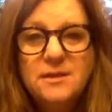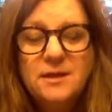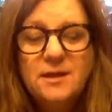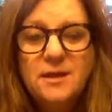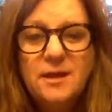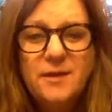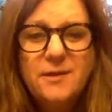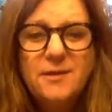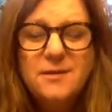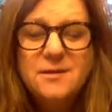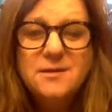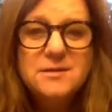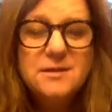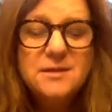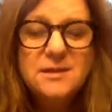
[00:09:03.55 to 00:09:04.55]
I think the
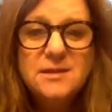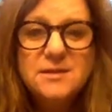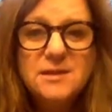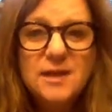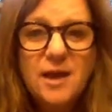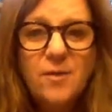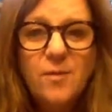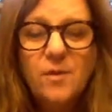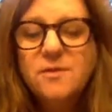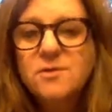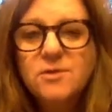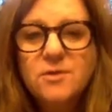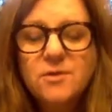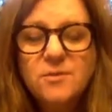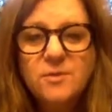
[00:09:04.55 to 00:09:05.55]
statistic I once
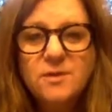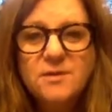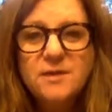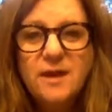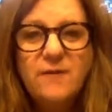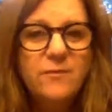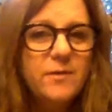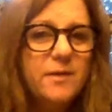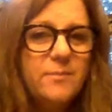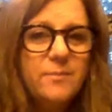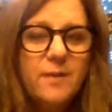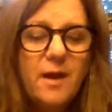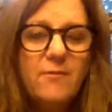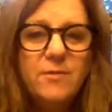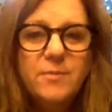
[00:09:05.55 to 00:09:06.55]
heard was
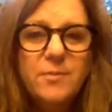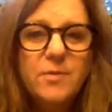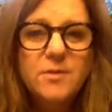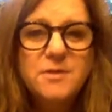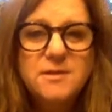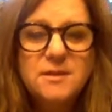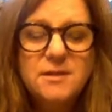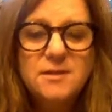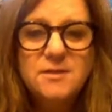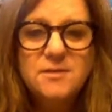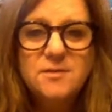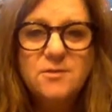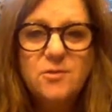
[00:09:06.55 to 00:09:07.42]
every person is